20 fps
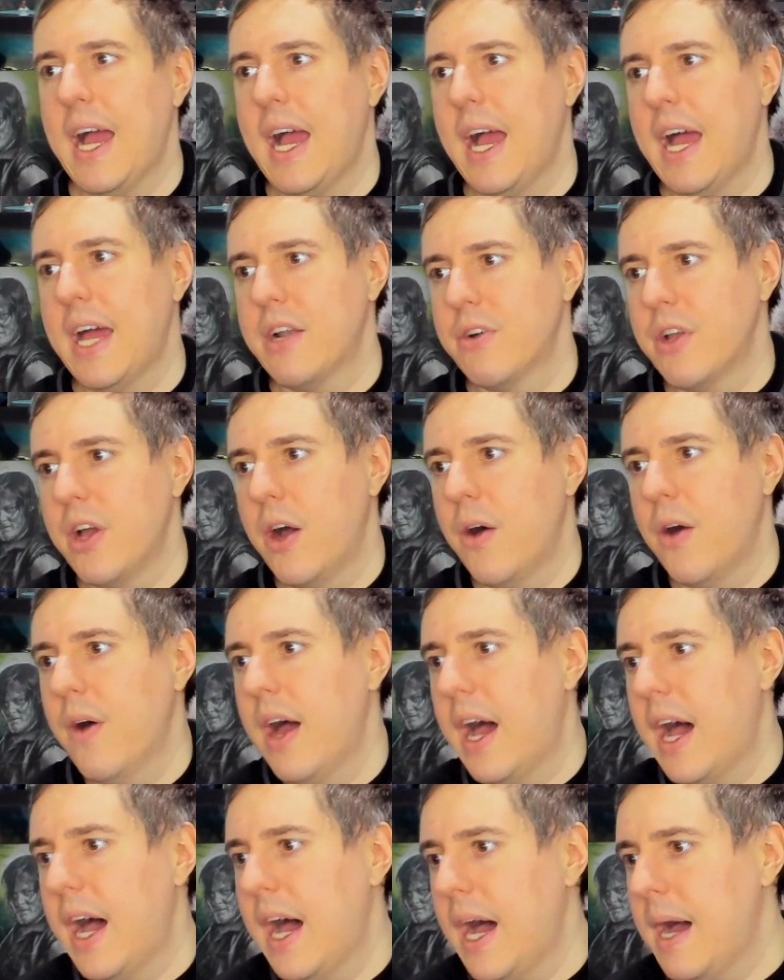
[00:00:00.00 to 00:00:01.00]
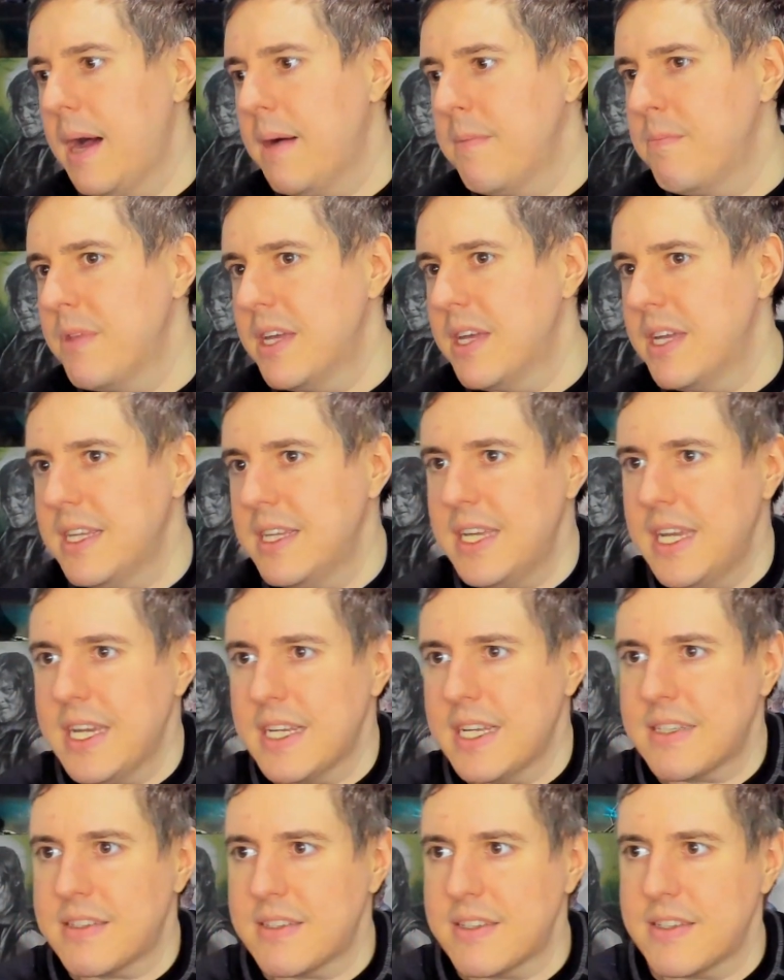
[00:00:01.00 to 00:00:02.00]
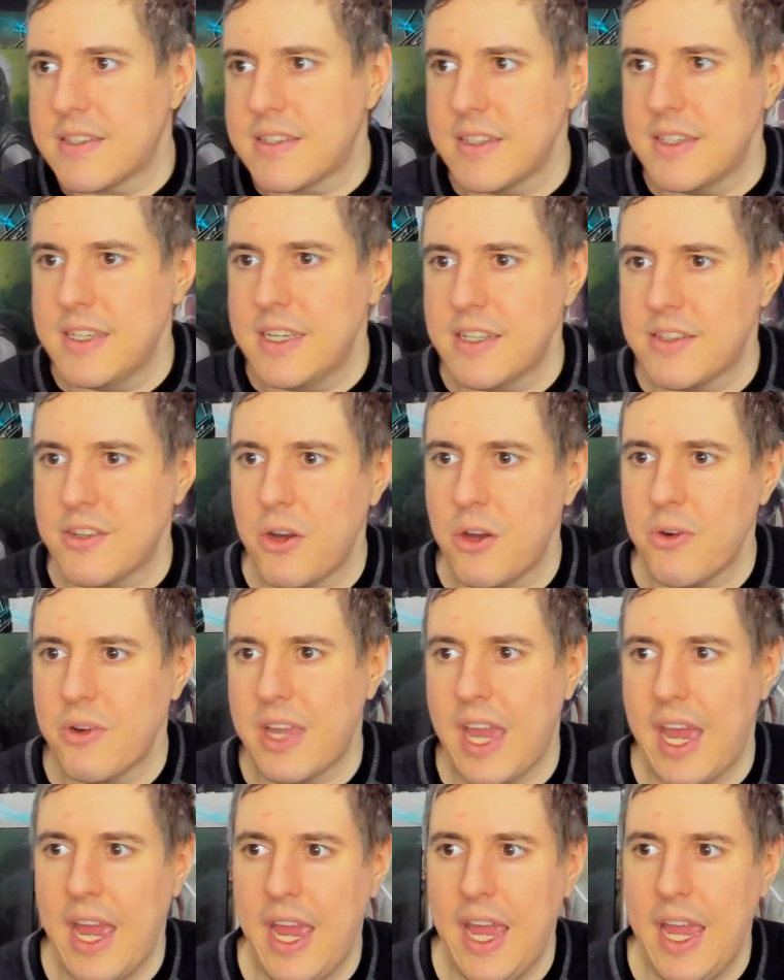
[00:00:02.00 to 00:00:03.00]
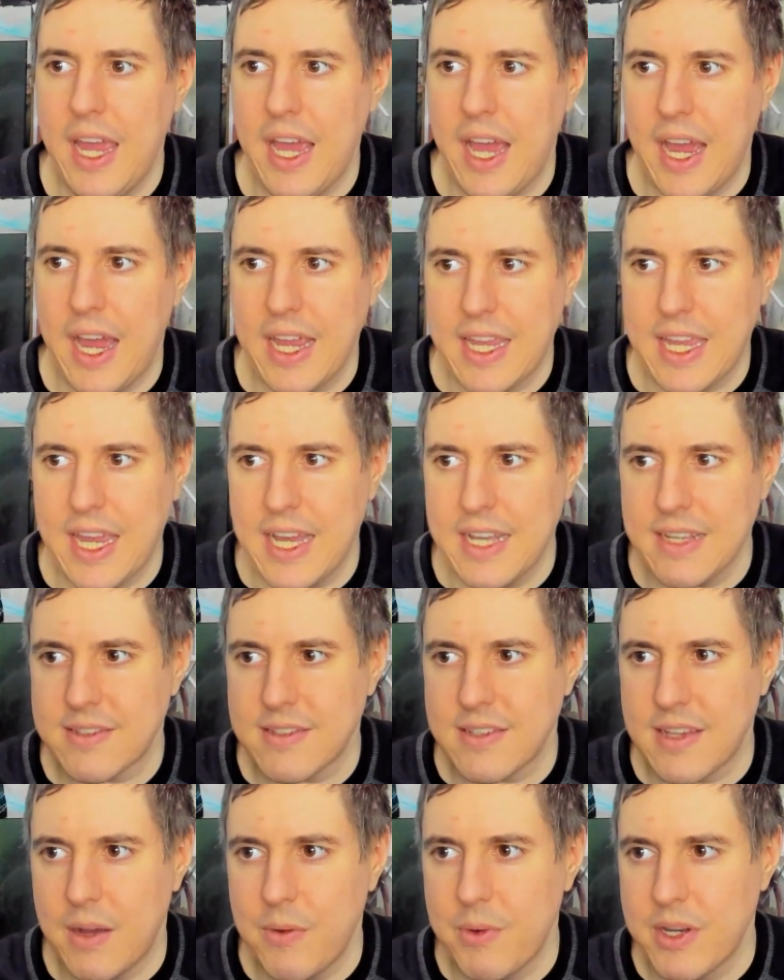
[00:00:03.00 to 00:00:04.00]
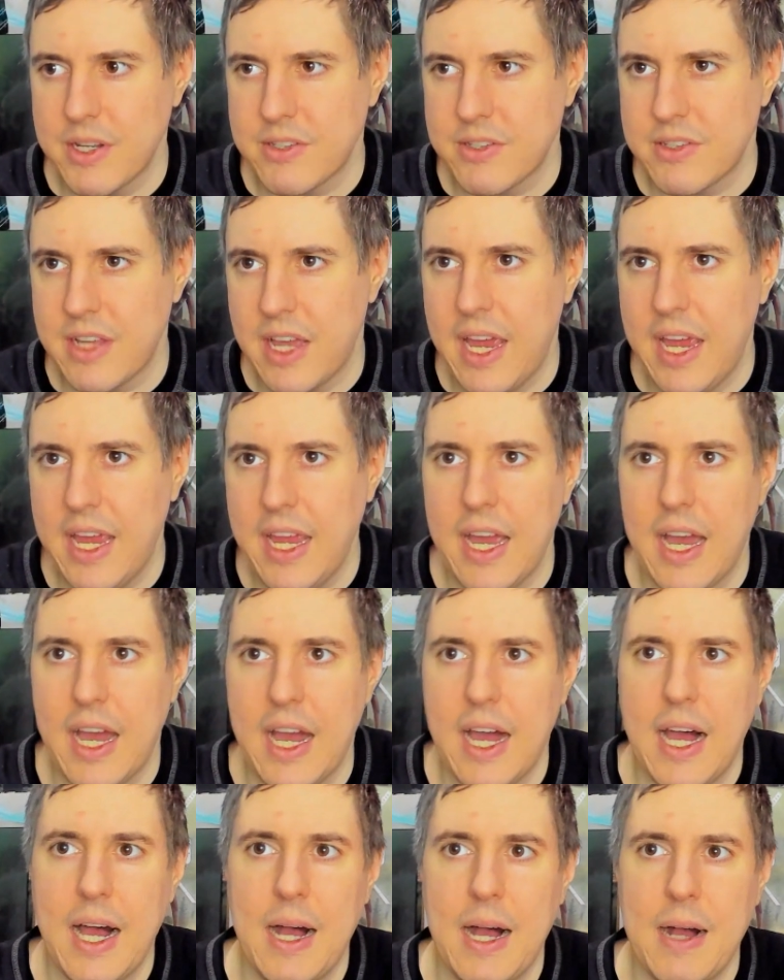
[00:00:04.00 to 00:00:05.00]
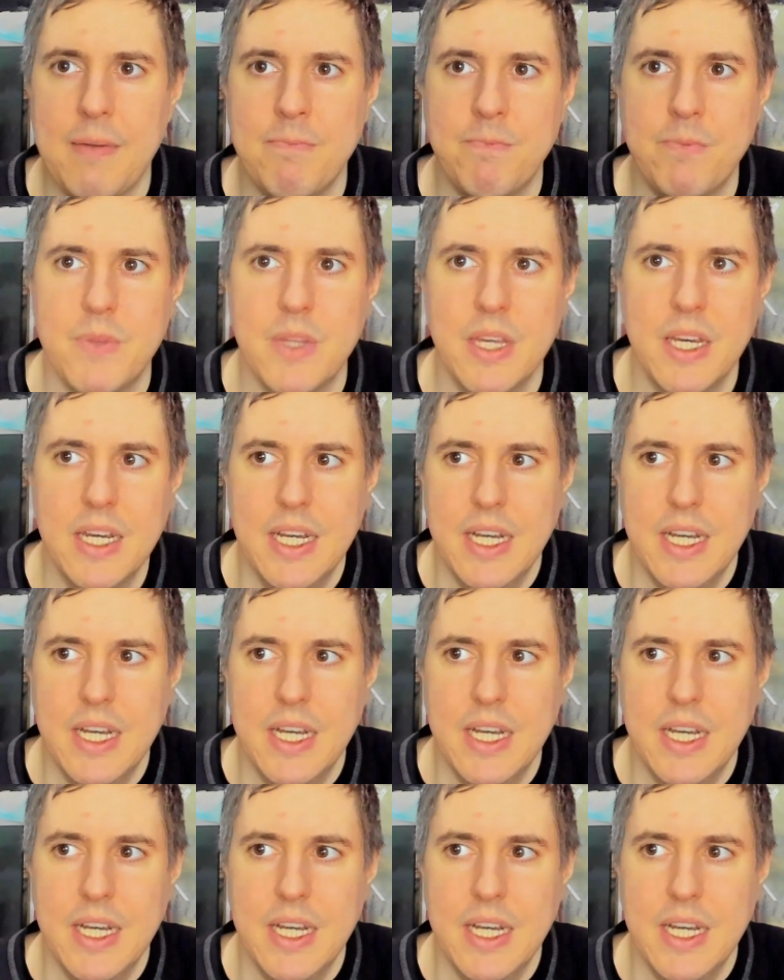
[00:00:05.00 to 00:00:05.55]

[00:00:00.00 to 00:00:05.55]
I don't know. It's okay, I guess, I want to say.